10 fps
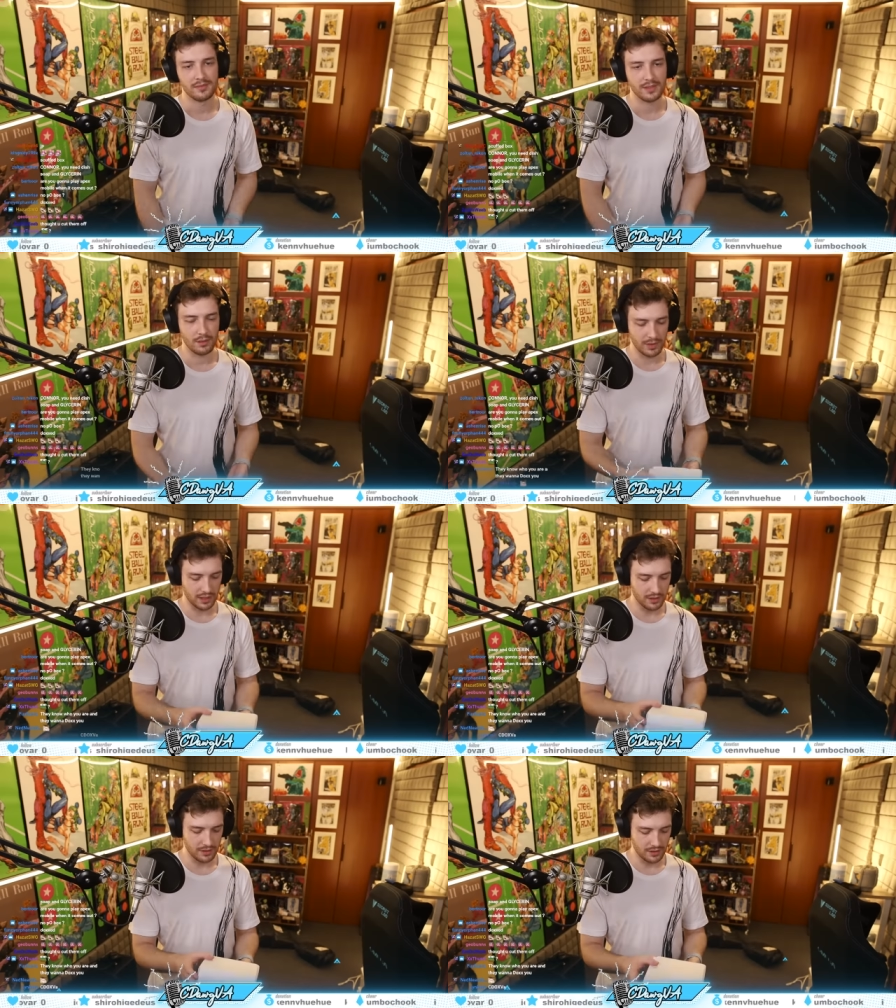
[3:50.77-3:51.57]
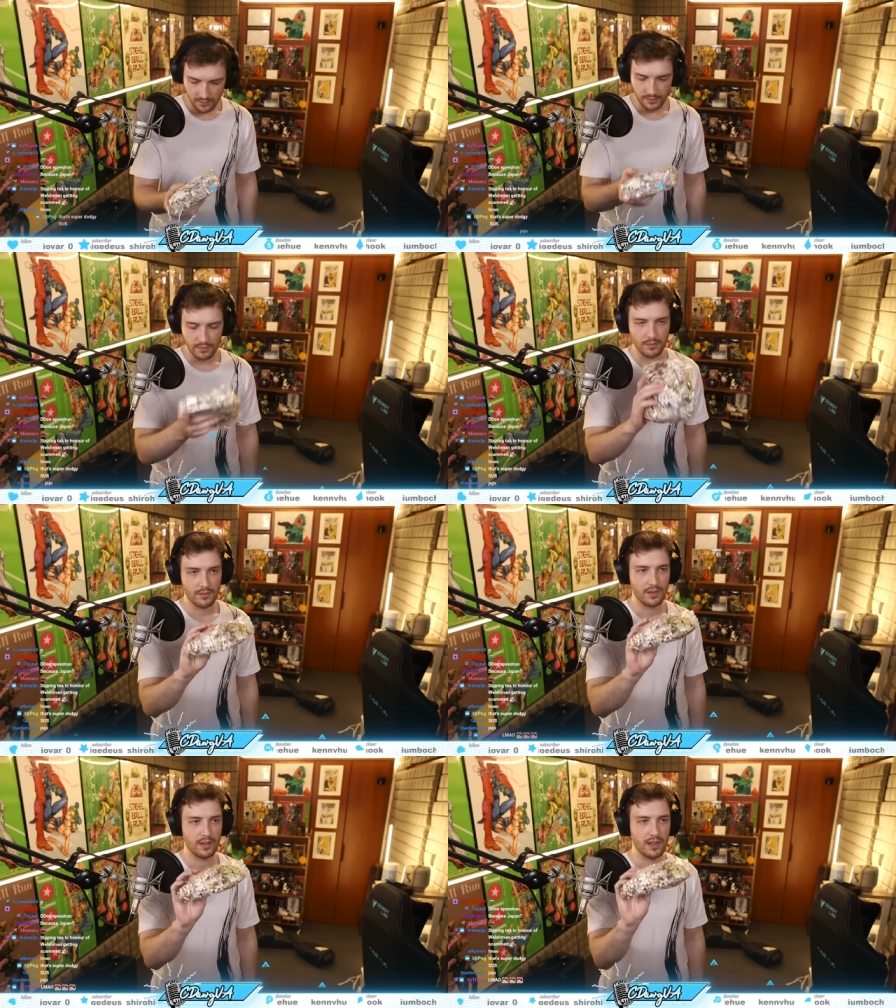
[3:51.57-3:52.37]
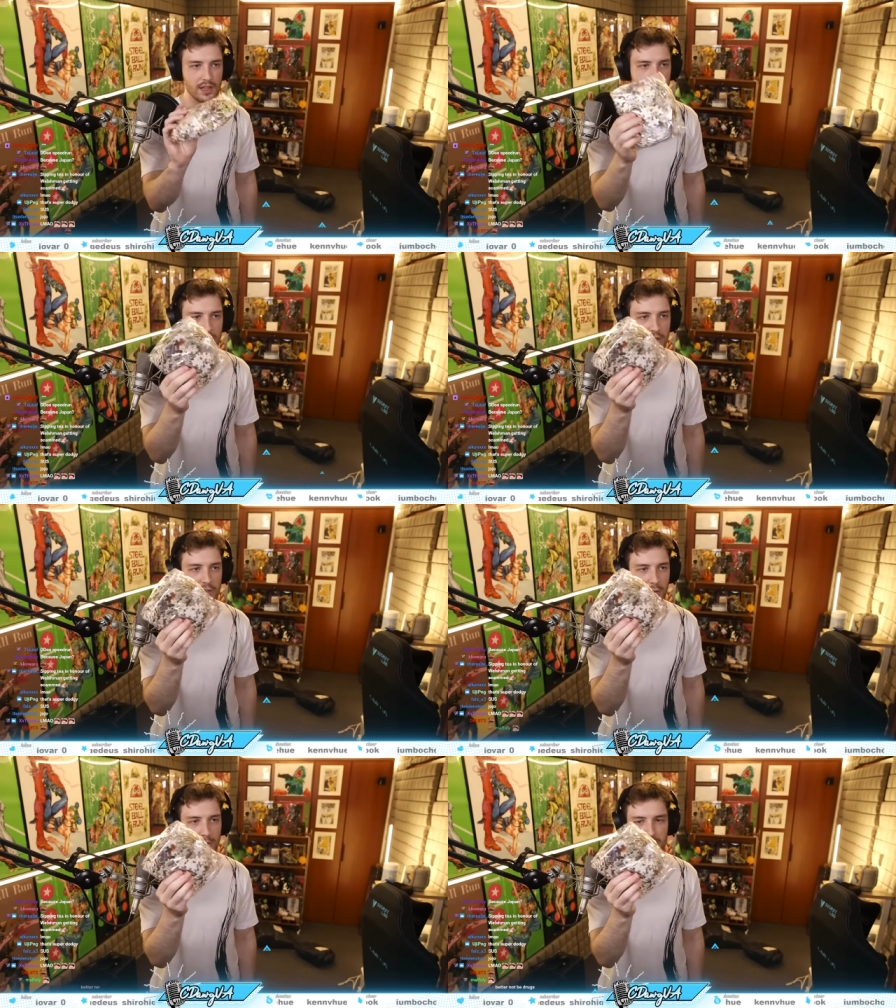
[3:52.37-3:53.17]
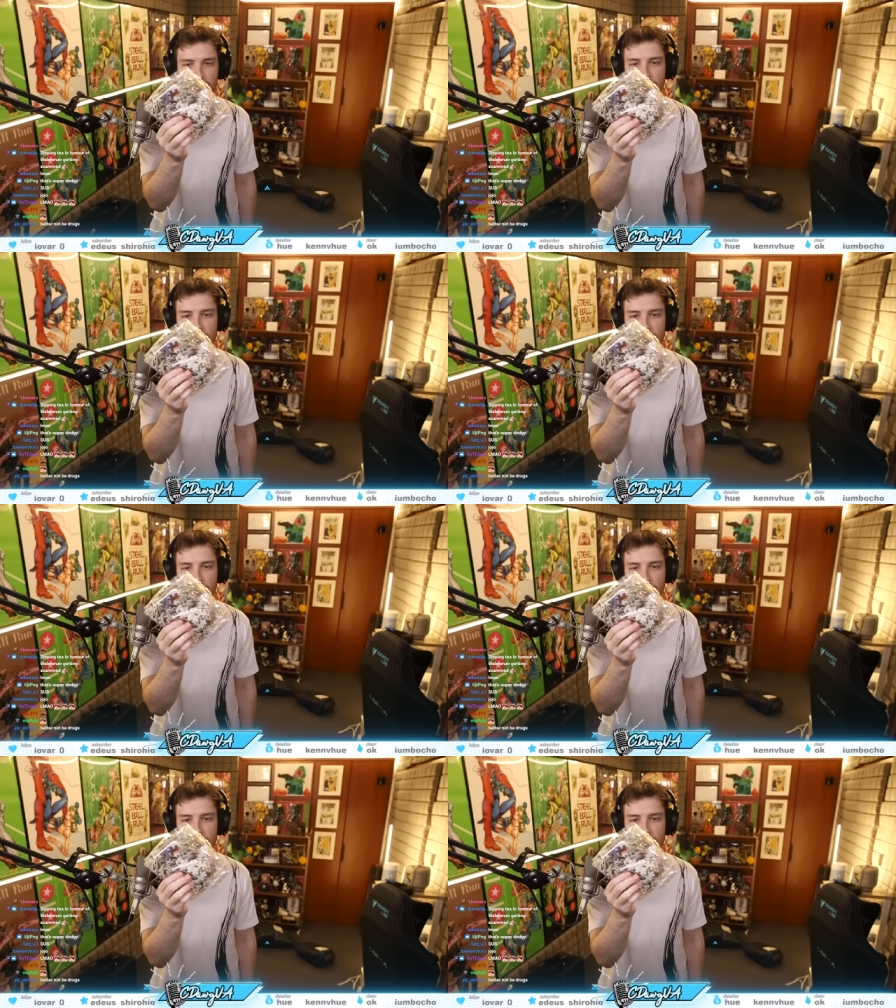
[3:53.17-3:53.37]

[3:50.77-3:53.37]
Oh my god. It's a jigsaw puzzle